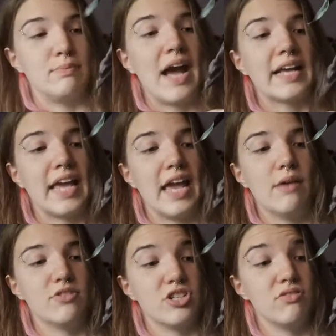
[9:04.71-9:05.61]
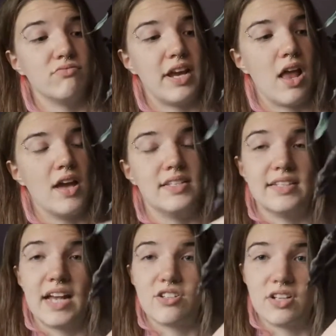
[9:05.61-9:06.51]
at the back here, which I didn't realise
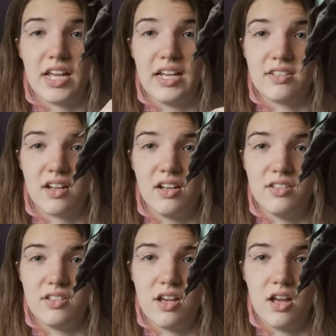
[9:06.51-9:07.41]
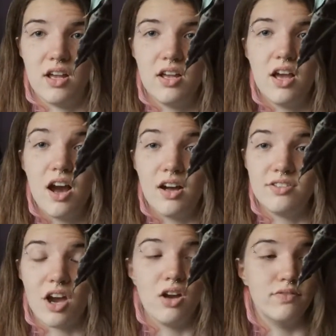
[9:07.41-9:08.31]
is actually starting to
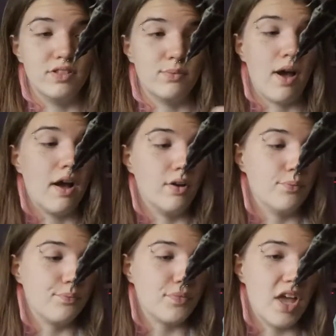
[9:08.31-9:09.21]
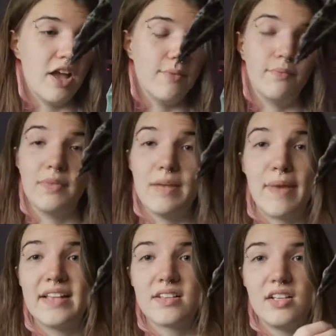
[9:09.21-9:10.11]
die off as well. It
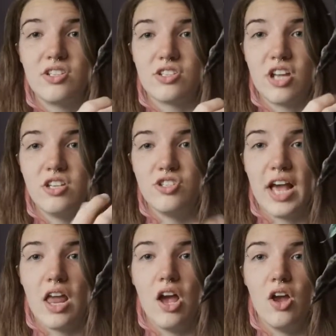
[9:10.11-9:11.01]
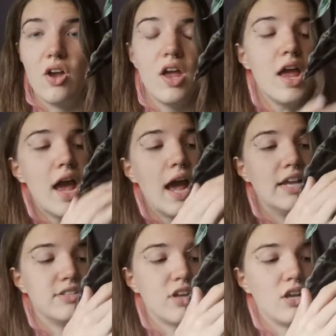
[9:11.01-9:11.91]
basically just turns yellow,
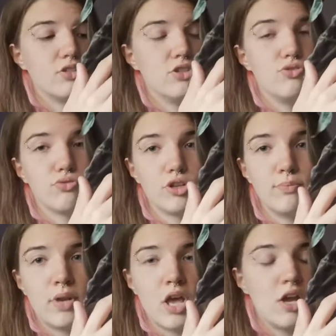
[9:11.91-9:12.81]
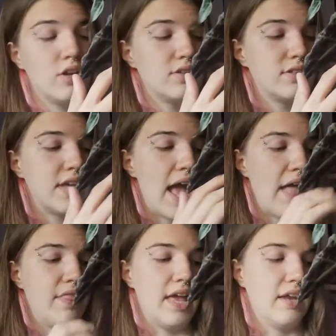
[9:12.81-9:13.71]
it starts to droop loads,
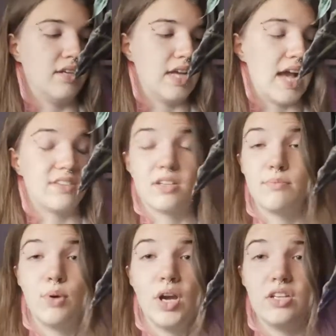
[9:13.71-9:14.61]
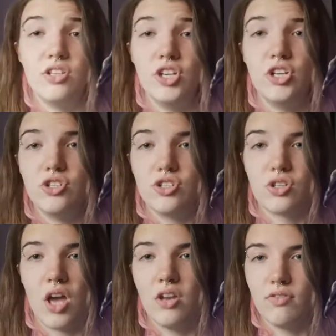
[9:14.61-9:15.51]
and then at some point you can just
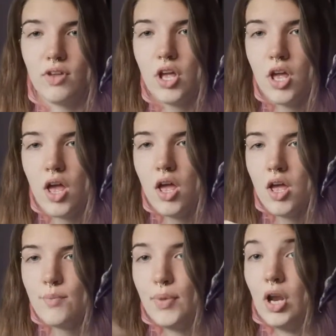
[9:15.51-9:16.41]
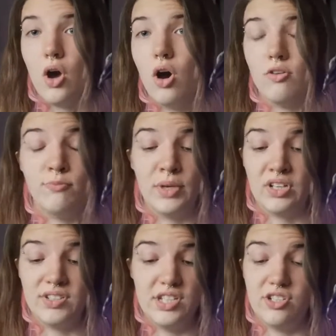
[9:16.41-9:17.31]
kind of pull it off,
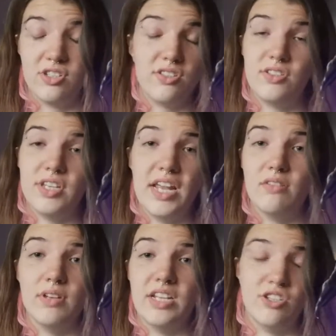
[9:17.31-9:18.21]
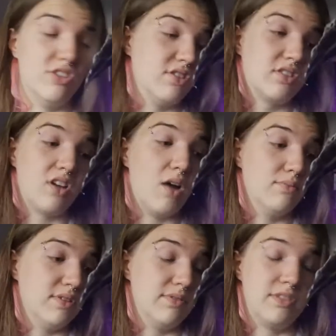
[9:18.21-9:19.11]
because it literally just
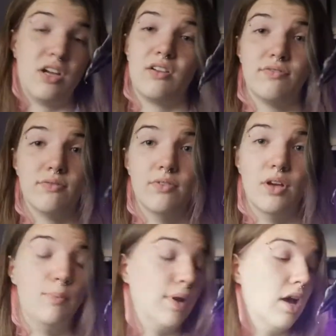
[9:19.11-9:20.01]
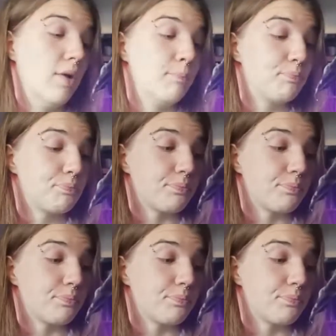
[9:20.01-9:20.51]
comes unstuck from the plant.